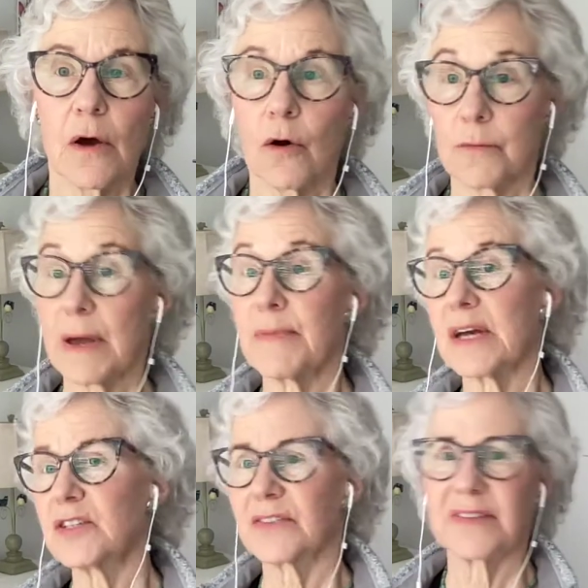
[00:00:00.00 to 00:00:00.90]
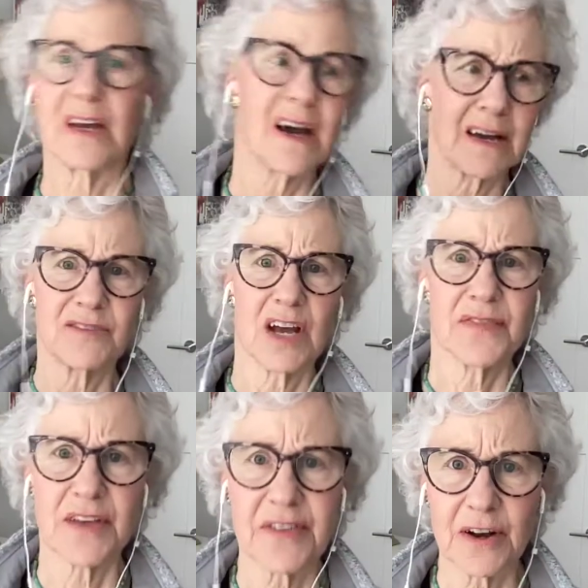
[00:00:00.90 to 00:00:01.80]
Or maybe I just say, I've done
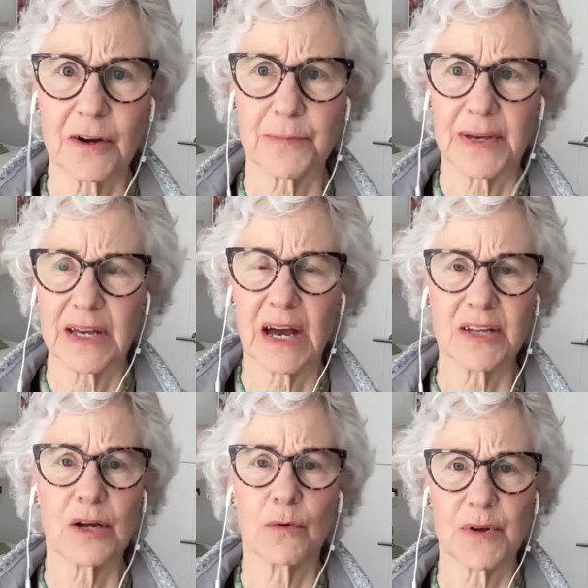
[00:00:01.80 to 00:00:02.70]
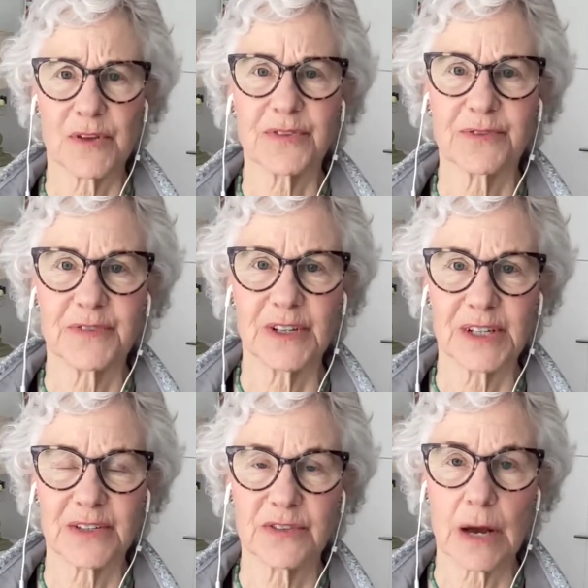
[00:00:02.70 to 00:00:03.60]
the therapy. I know where this
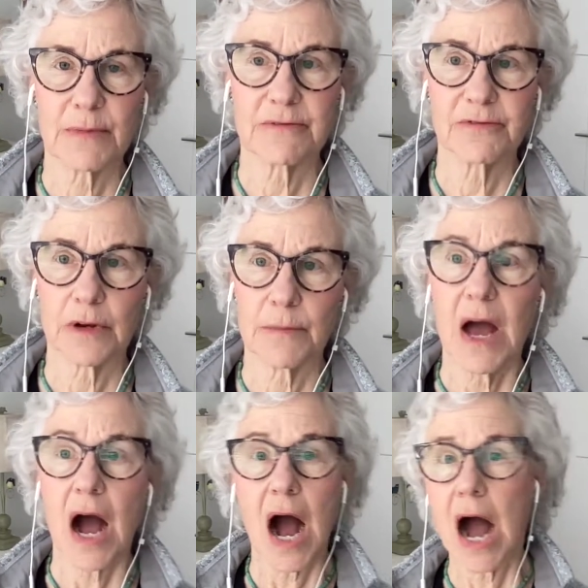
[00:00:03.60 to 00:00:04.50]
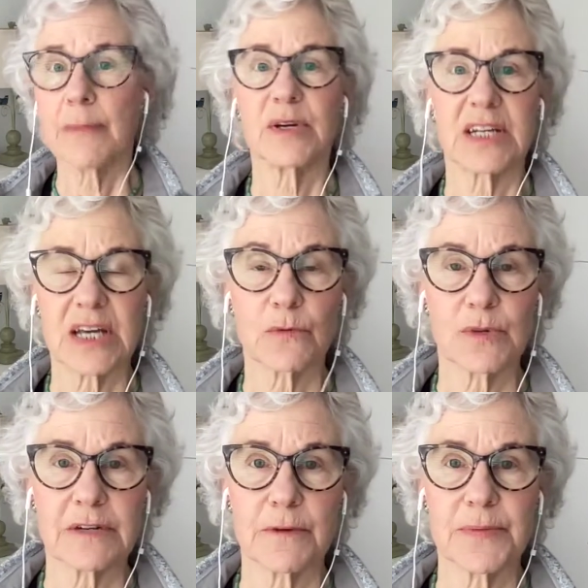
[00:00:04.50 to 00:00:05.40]
feeling is coming from. I'm going to get
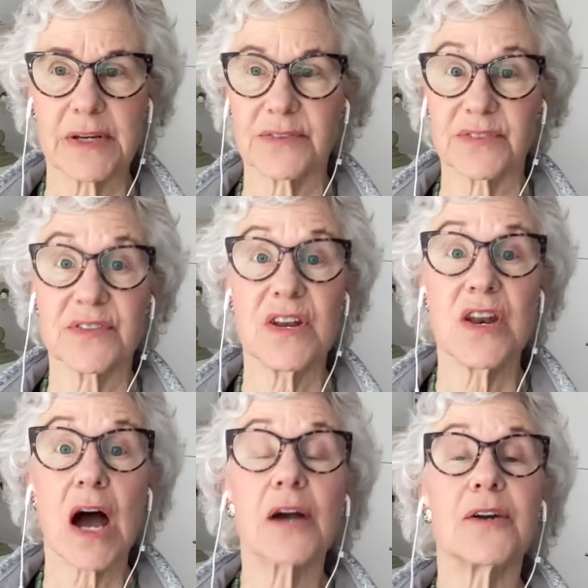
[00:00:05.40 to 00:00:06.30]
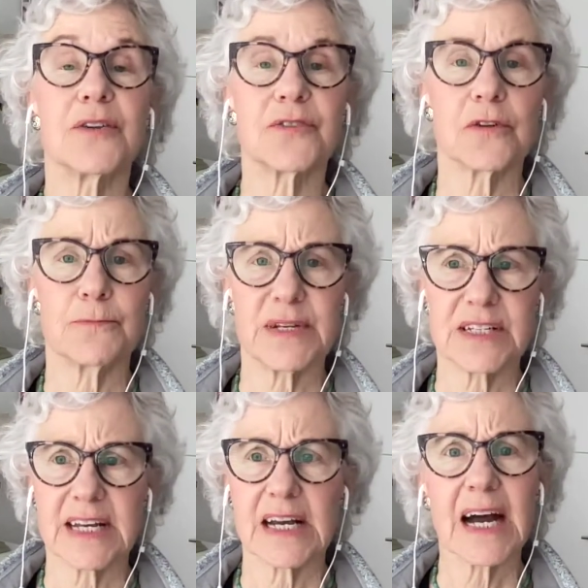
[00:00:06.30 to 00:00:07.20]
rid of it because it's not going to serve me
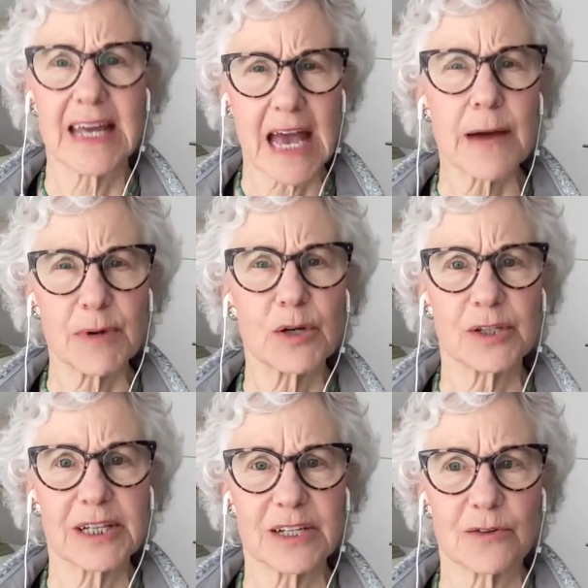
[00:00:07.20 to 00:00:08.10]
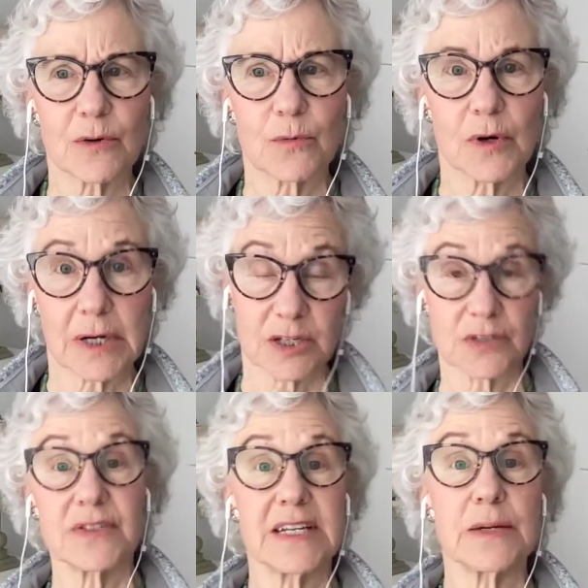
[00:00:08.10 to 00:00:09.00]
today. I am a good leader at work. I
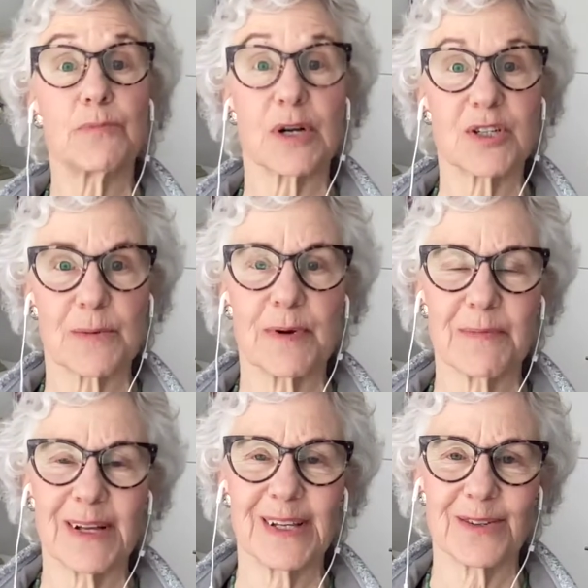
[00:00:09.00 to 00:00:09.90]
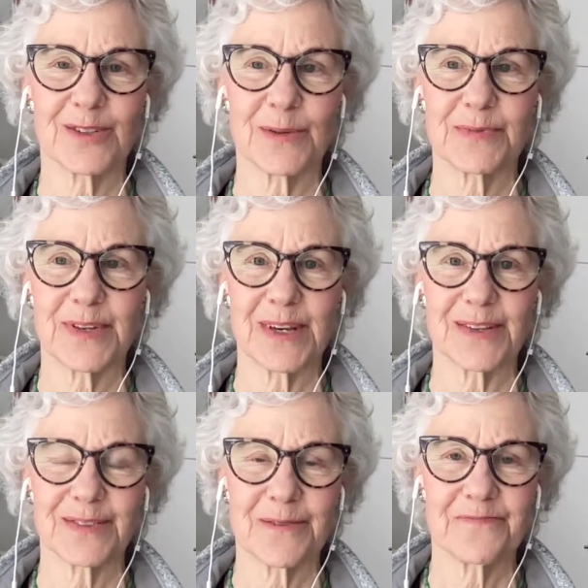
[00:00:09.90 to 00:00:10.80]
just need to brush up on my leadership
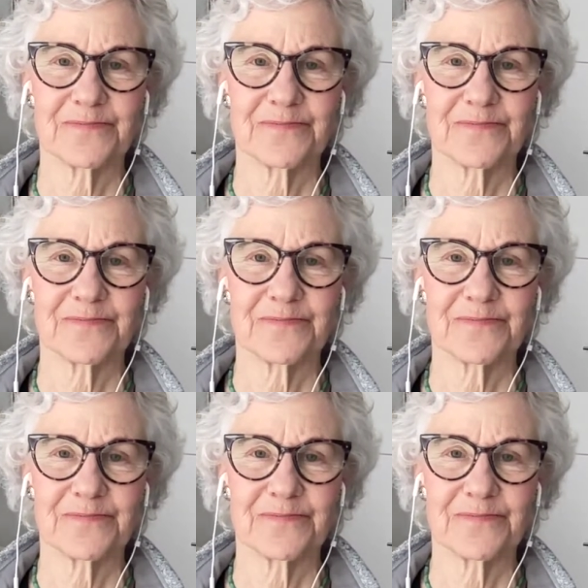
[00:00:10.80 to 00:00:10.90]
skills.